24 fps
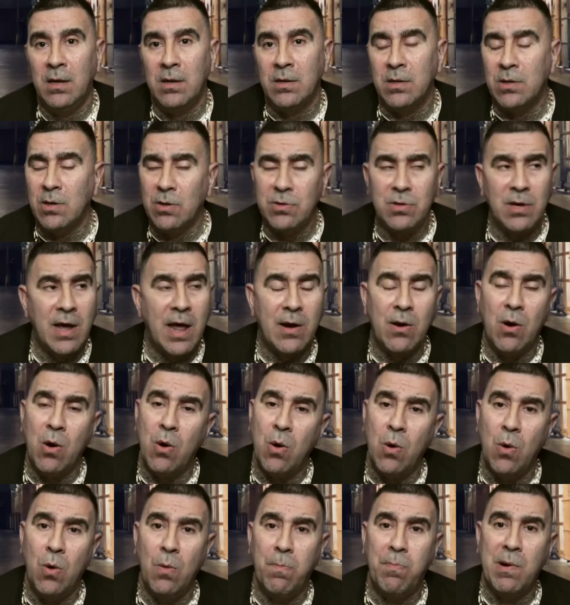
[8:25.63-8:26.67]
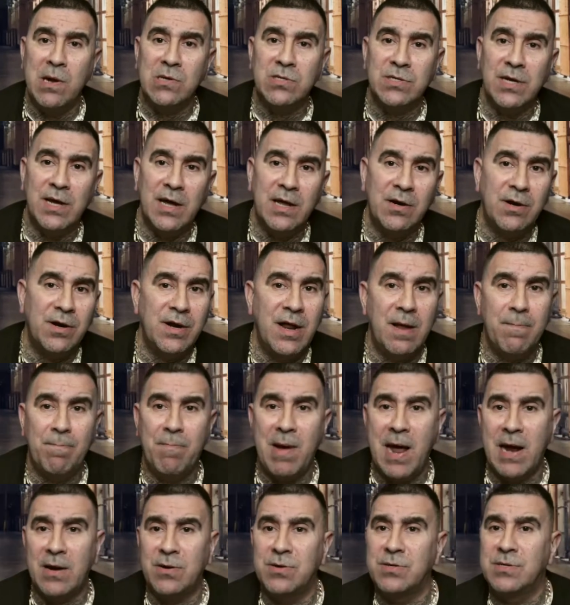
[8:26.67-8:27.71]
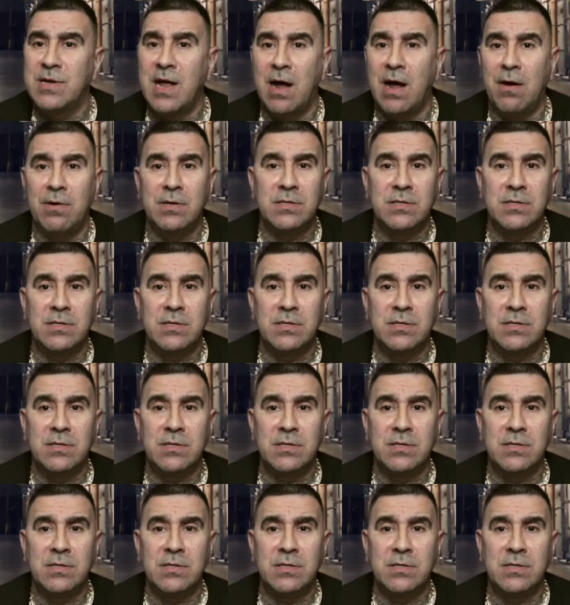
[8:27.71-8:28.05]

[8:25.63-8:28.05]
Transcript: You know, you got a whole bunch of internet bangers now.